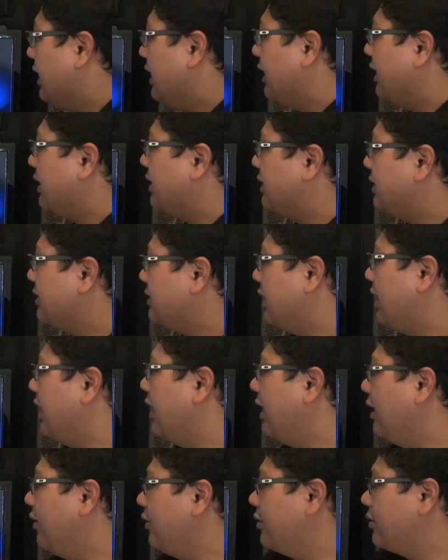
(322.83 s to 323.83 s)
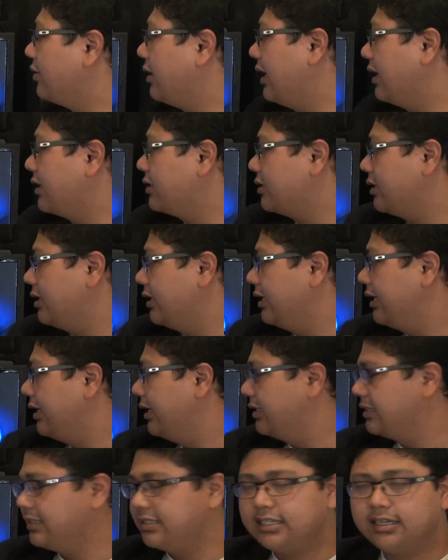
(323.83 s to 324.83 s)
It does allow you to actually
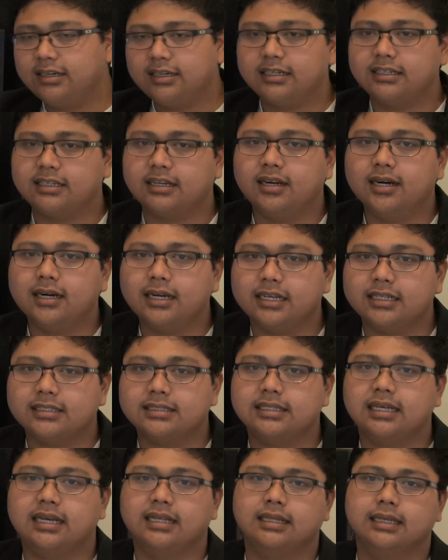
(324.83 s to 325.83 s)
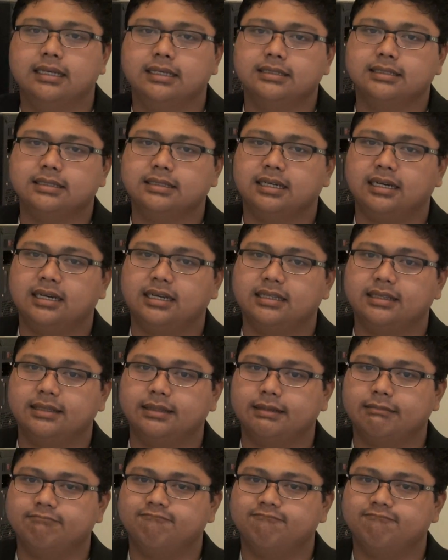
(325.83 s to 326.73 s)
hit certain targets that is not